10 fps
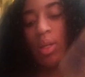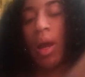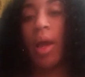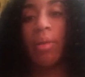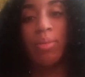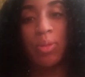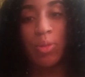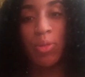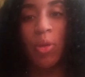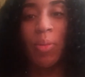I am so
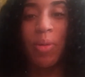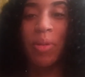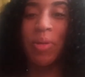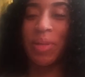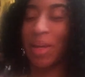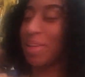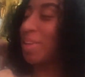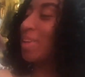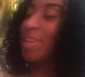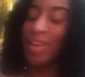sorry about that,
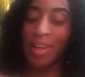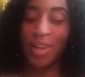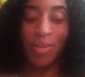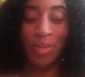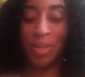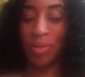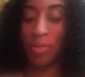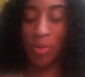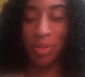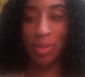but all that
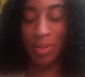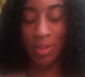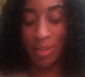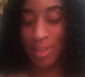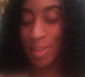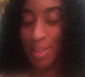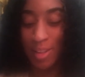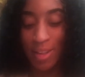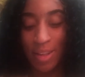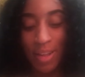noise, y'all.
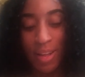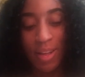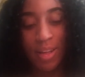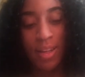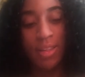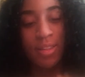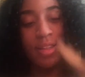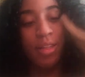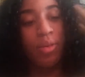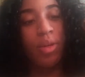
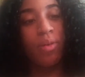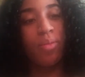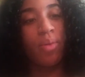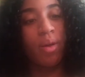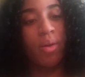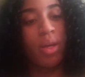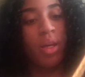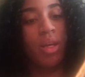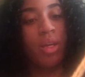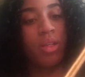Second way you can wear
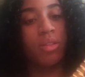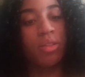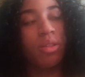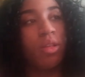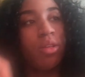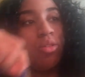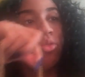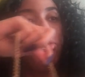it is you